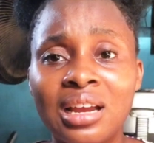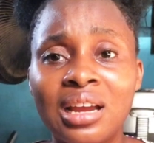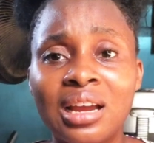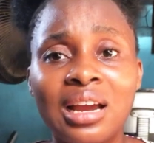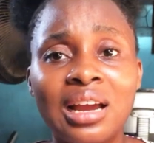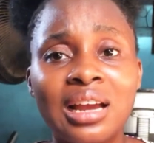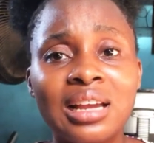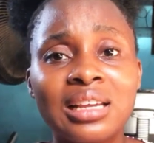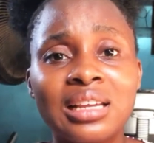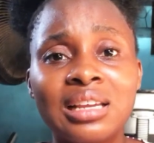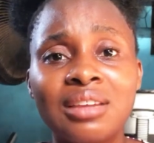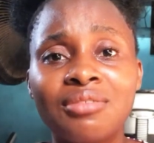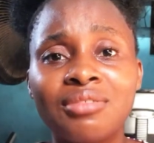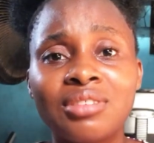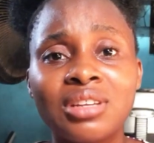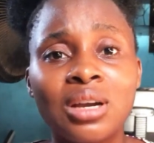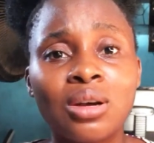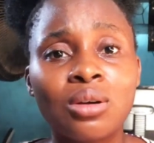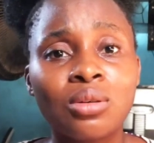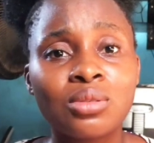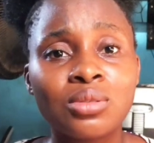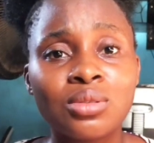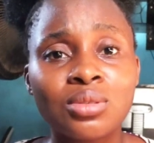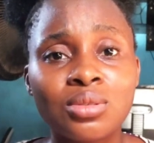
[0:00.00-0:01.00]
and give their
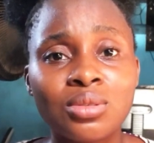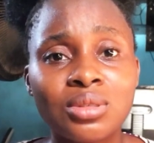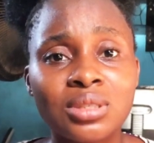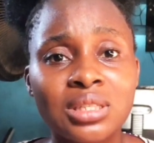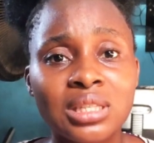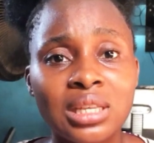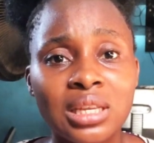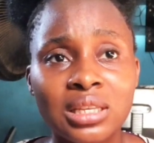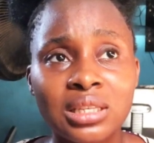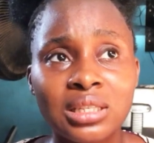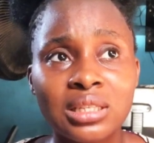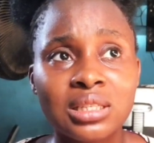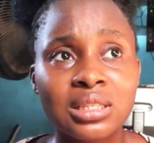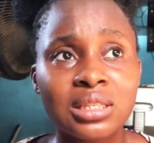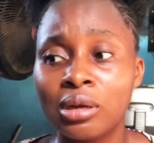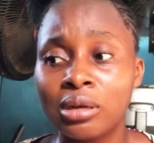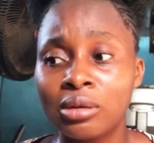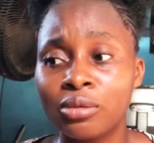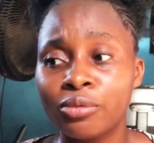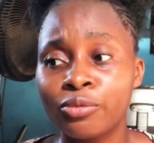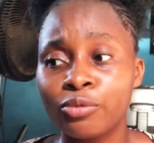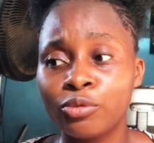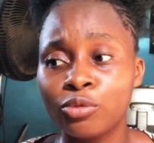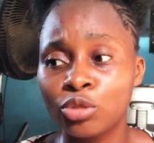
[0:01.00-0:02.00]
own 2 cents.
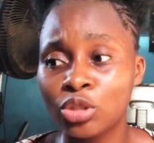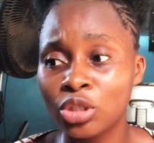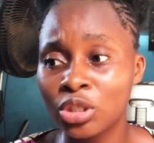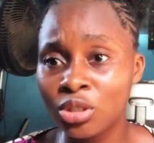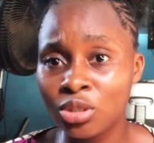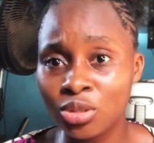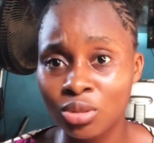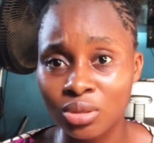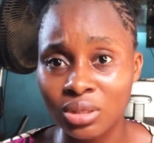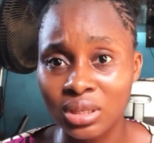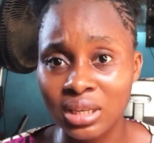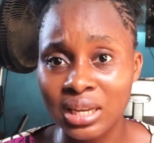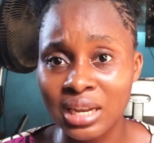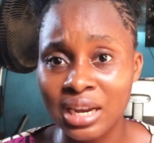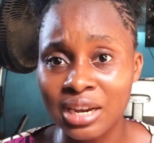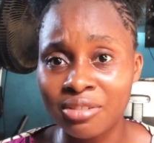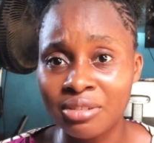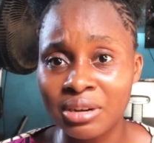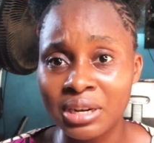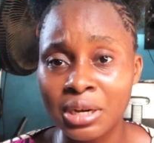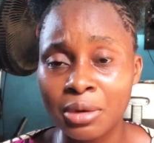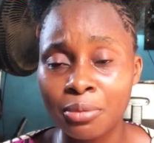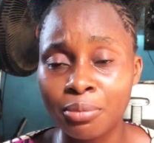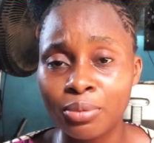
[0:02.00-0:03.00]
Just today I
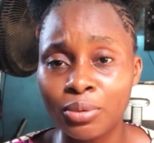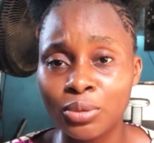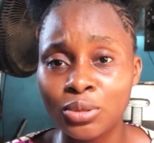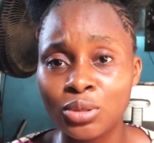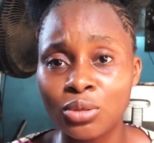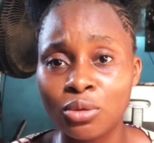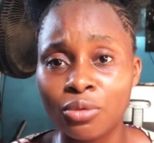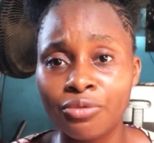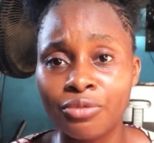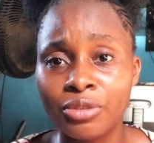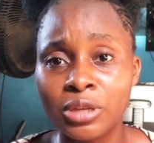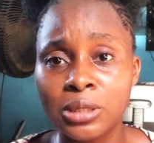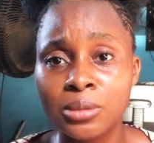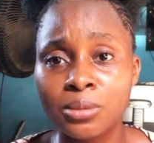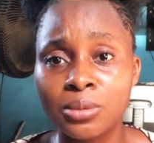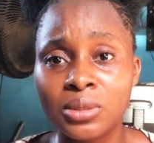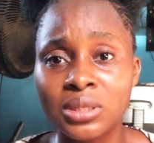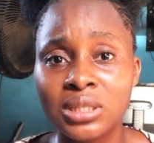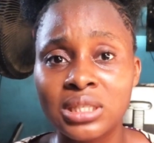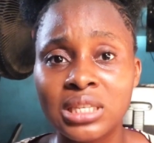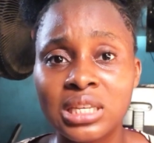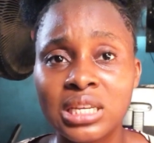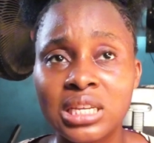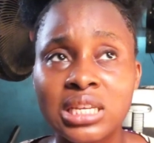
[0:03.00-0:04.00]
read a post on Facebook
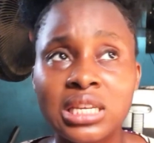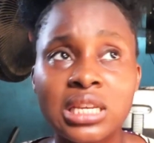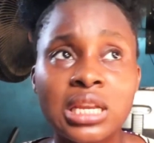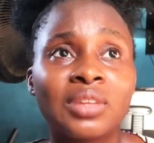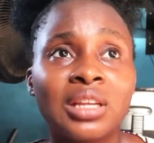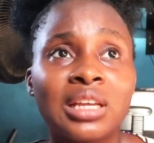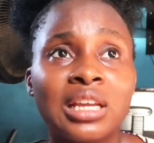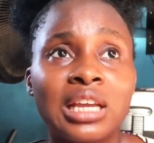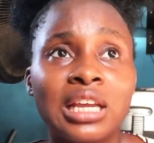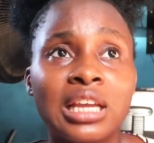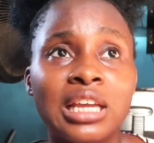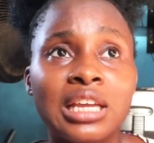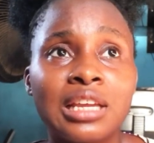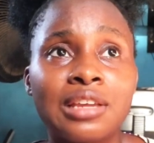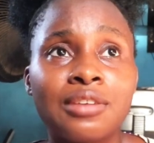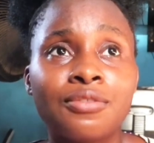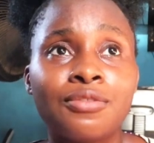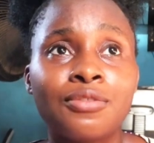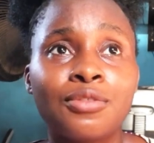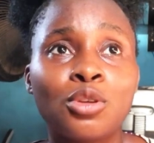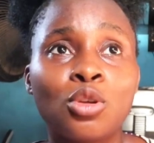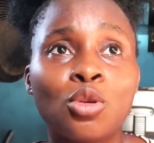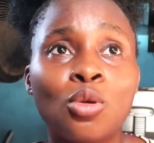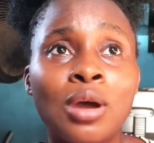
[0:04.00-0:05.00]
saying,
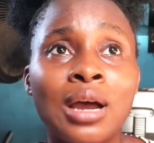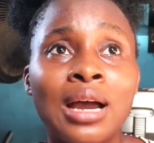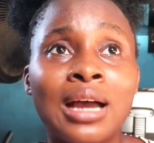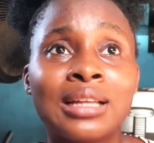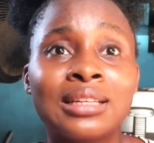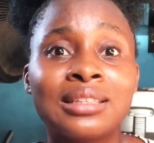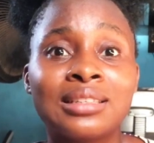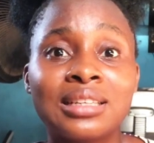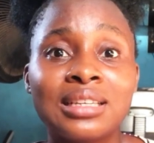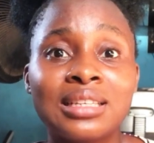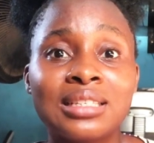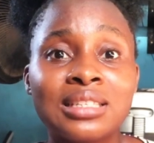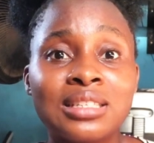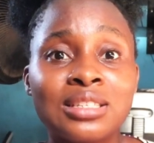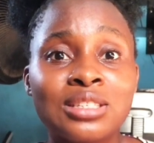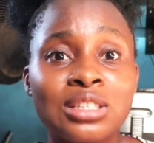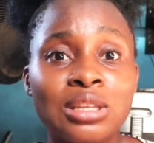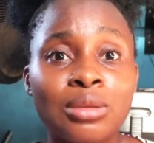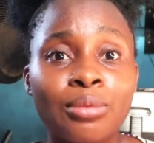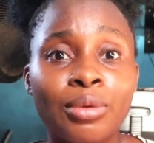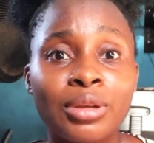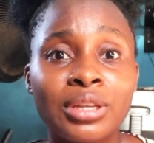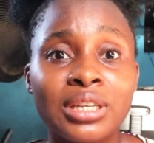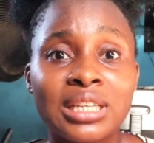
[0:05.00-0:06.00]
if you are dating
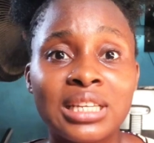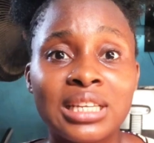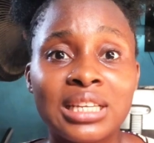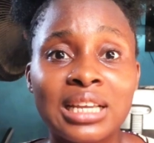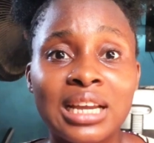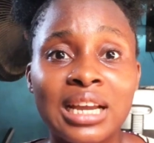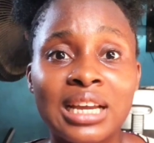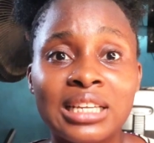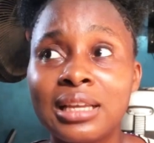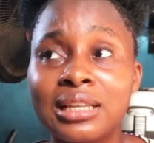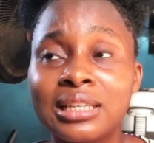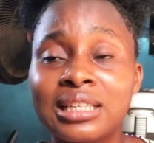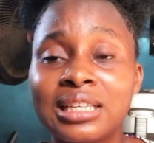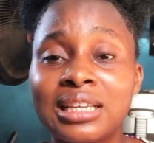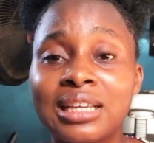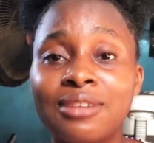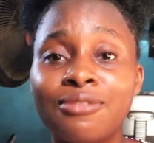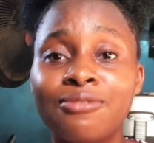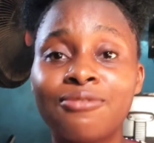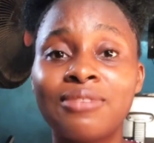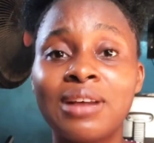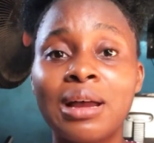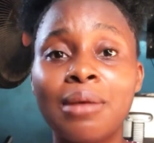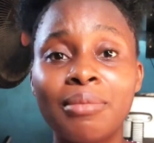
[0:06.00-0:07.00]
somebody and the
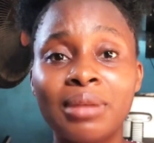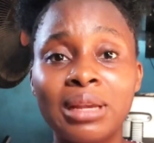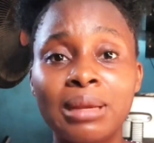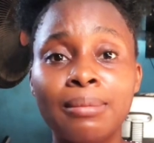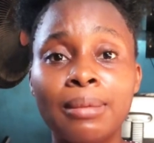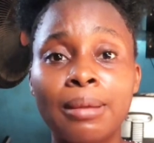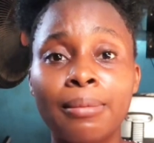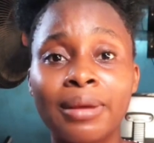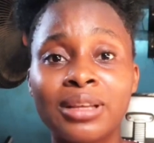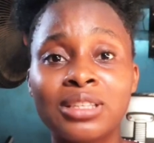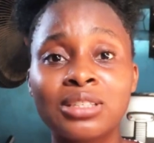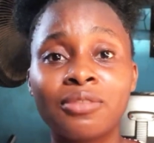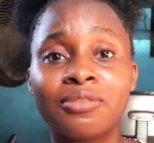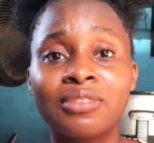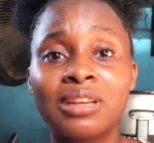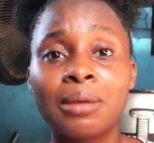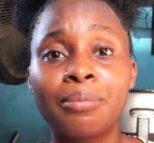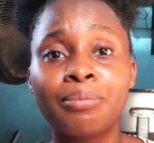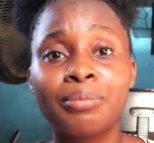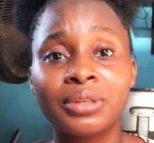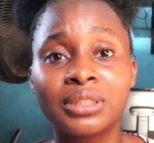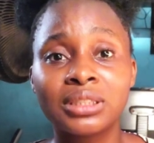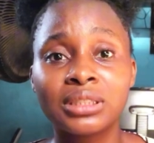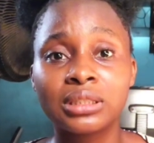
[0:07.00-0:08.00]
family members of
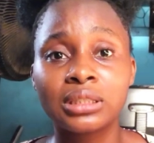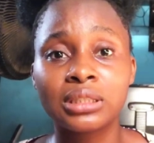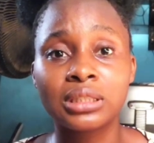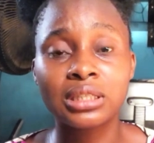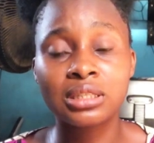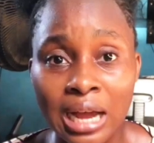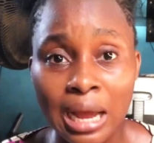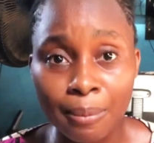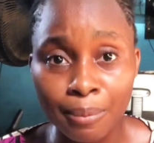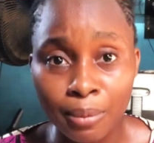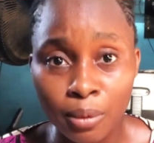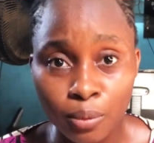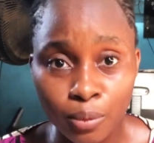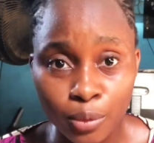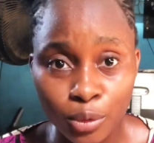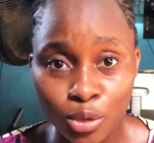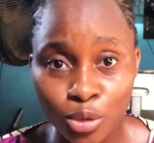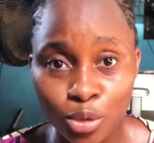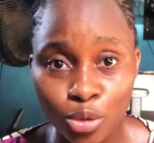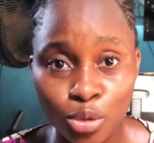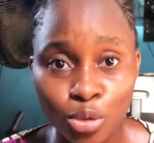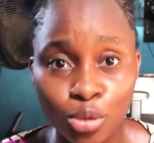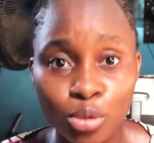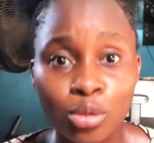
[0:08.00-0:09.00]
that person happy
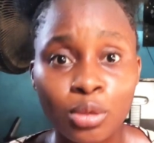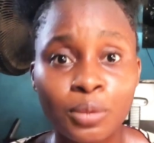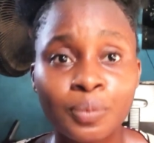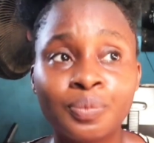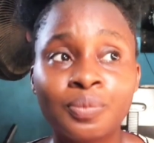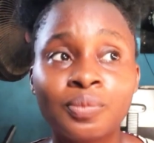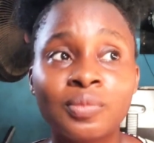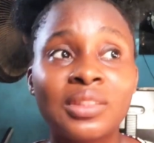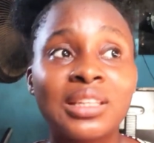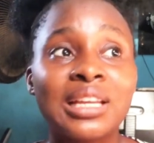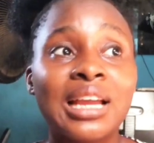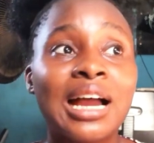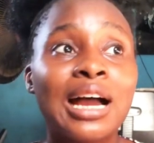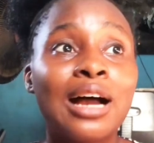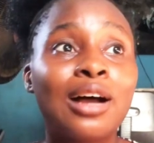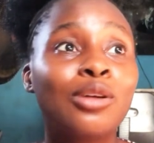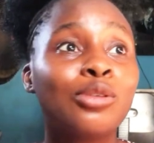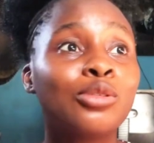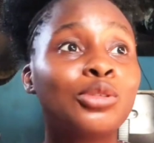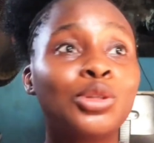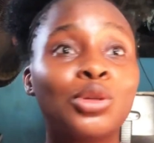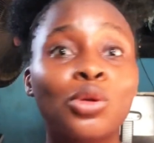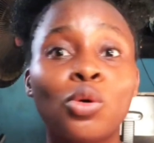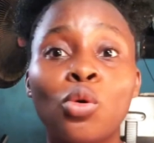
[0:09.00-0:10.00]
with you, they are
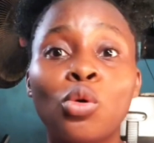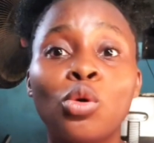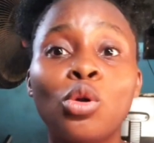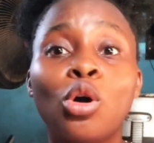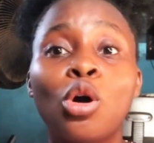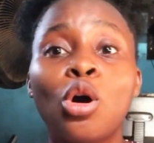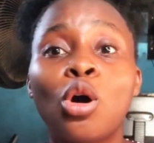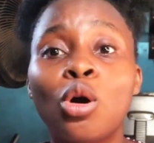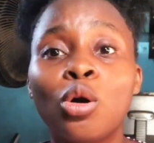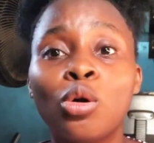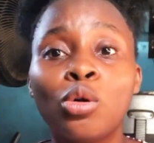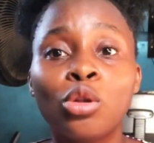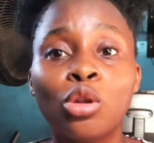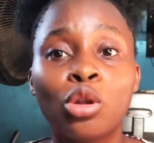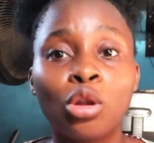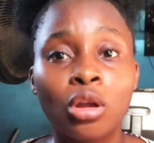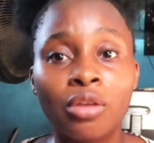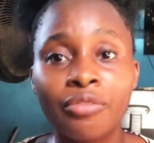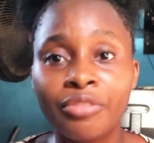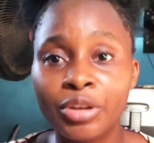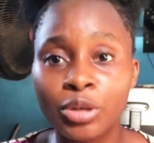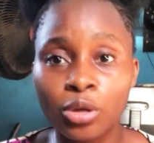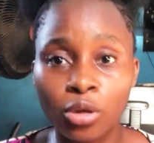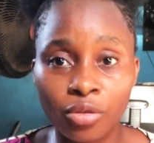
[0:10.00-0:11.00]
all
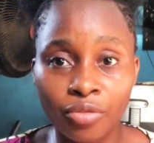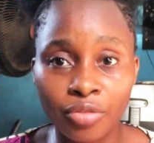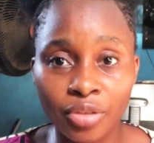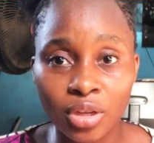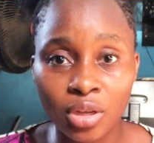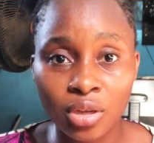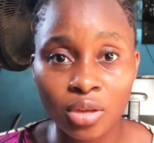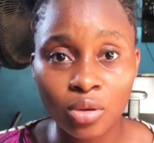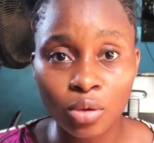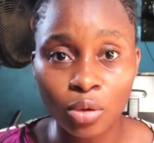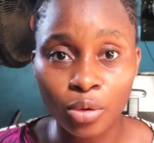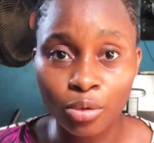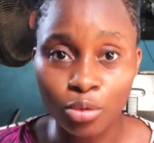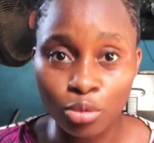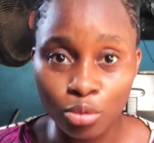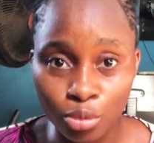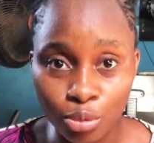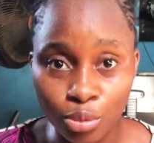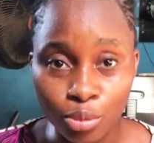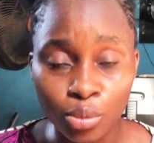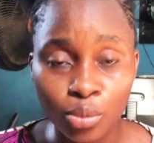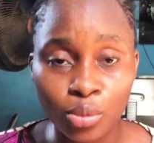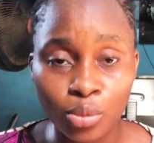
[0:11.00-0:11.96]
lovey-dovey on you,